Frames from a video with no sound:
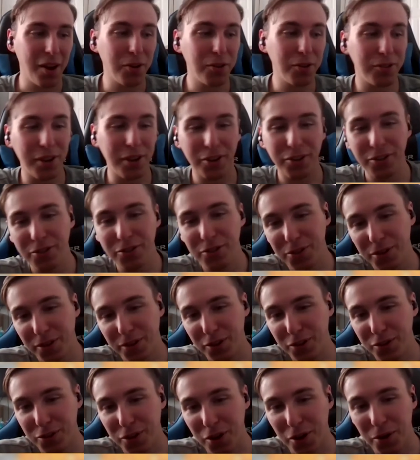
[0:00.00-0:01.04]
Our section
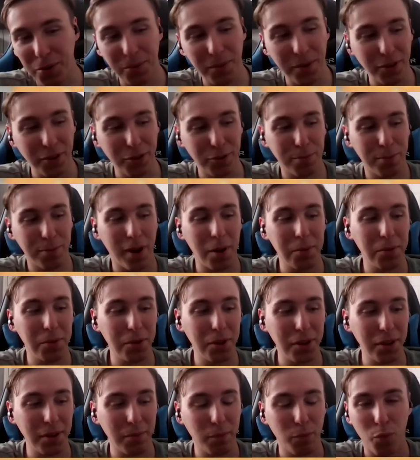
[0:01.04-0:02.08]
during the show was
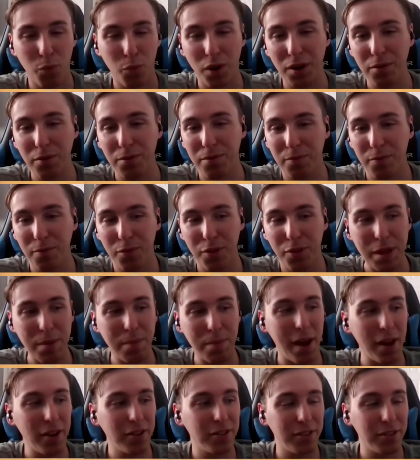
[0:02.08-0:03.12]
probably one of the
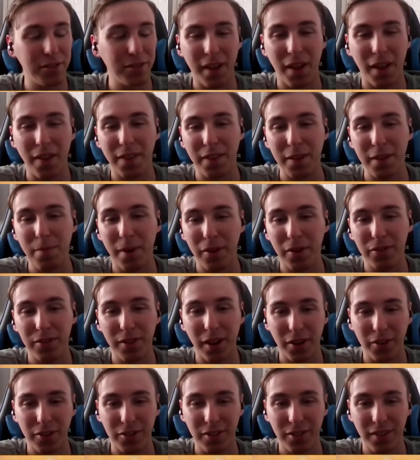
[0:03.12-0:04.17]
best, if not the best
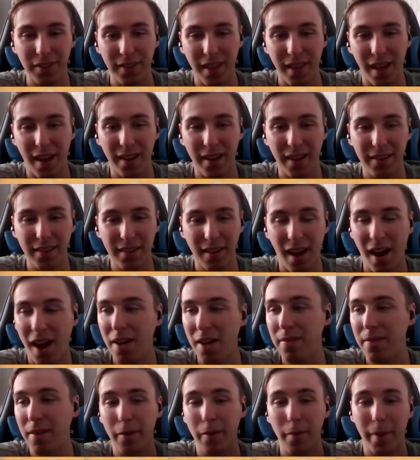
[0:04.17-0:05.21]
section that
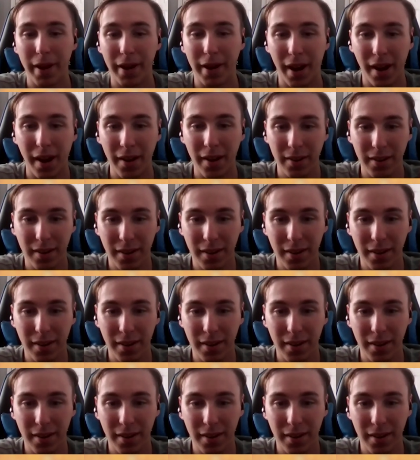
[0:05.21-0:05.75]
I've ever been at.